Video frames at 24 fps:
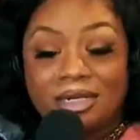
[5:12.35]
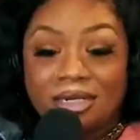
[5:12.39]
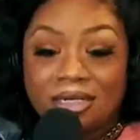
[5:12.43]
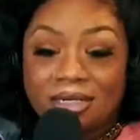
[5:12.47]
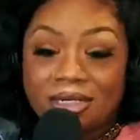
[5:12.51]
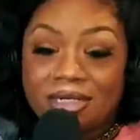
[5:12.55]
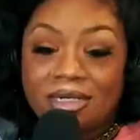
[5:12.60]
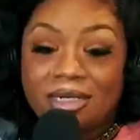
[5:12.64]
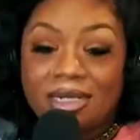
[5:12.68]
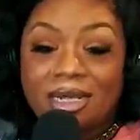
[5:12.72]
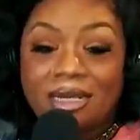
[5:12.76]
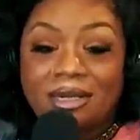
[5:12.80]

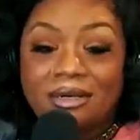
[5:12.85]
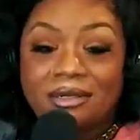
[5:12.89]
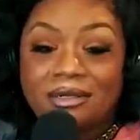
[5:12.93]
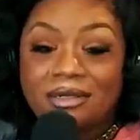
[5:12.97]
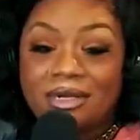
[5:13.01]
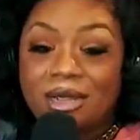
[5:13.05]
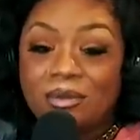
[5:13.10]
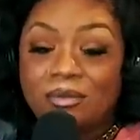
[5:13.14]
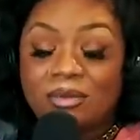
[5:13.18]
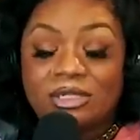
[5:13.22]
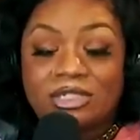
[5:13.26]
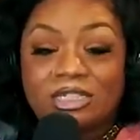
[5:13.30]
Indiana,
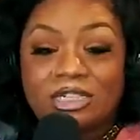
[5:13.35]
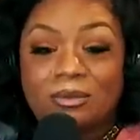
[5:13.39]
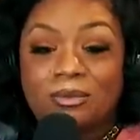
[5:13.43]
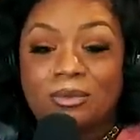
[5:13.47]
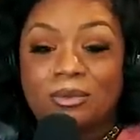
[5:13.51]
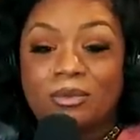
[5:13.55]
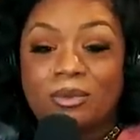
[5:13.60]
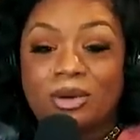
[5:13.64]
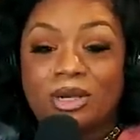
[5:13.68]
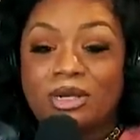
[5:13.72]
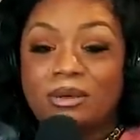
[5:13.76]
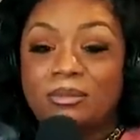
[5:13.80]
they was
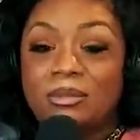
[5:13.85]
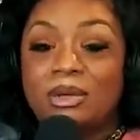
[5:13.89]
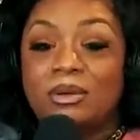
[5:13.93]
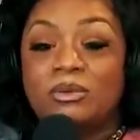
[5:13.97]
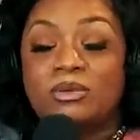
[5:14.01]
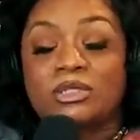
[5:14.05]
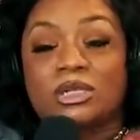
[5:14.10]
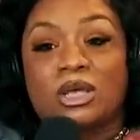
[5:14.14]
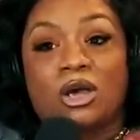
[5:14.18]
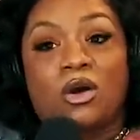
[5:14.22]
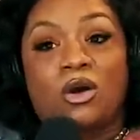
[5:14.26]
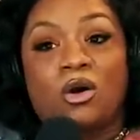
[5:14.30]
separated. It
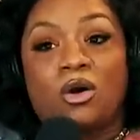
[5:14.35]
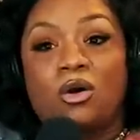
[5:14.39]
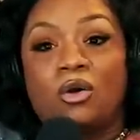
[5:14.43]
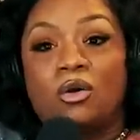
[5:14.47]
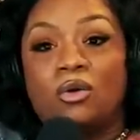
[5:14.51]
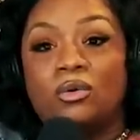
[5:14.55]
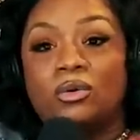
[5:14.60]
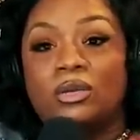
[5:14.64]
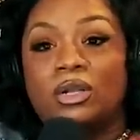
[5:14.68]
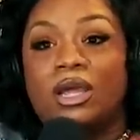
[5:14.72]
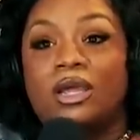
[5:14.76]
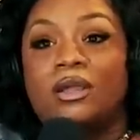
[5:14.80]
was a
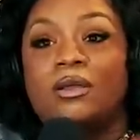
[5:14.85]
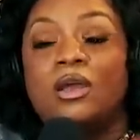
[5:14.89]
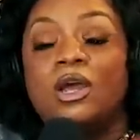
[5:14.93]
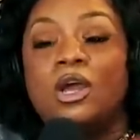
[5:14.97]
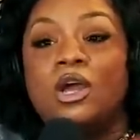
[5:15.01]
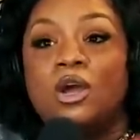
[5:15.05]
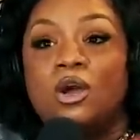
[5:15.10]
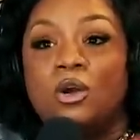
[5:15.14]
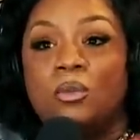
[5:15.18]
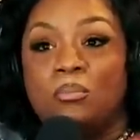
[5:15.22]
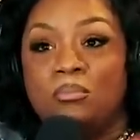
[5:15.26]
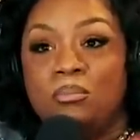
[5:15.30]
whole like
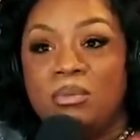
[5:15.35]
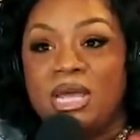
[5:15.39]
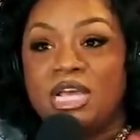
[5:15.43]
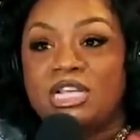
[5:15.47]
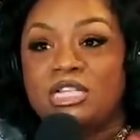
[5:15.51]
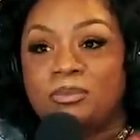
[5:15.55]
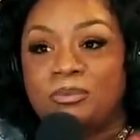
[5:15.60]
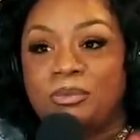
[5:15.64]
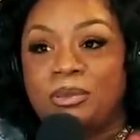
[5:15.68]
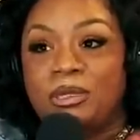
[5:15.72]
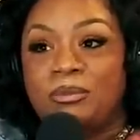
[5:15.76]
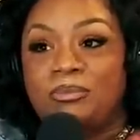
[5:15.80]

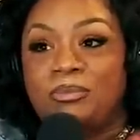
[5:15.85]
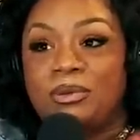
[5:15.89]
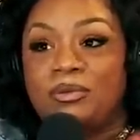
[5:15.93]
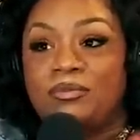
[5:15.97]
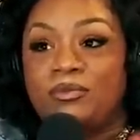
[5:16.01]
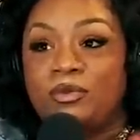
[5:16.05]
mixed people.